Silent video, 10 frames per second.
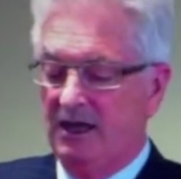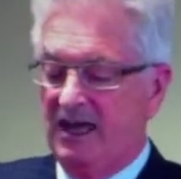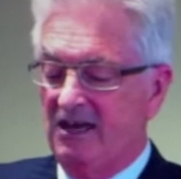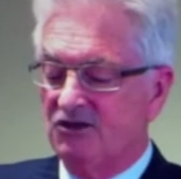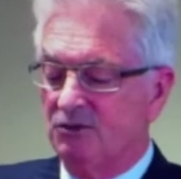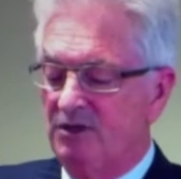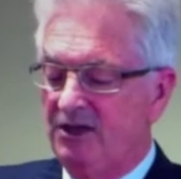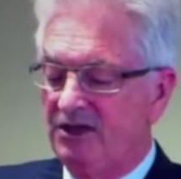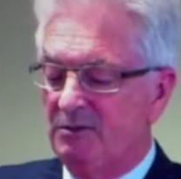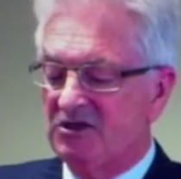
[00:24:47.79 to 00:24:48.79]
Council
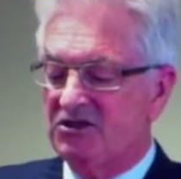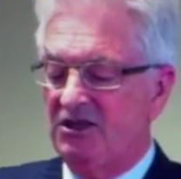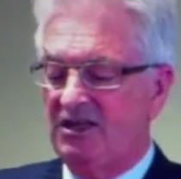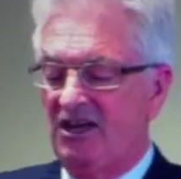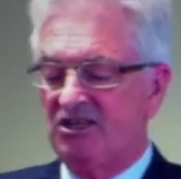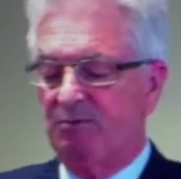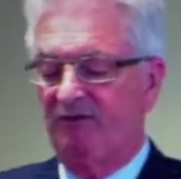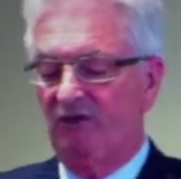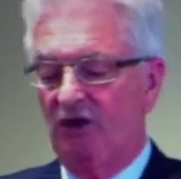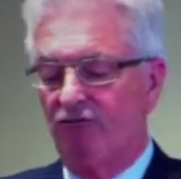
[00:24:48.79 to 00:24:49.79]
meetings where CEOs
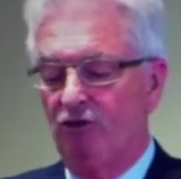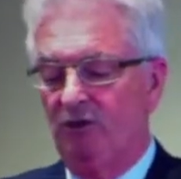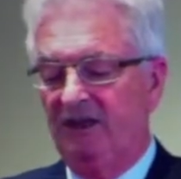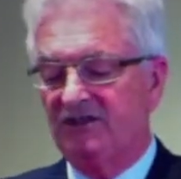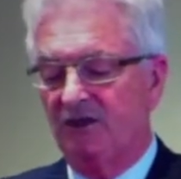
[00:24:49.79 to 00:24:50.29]
provide rulings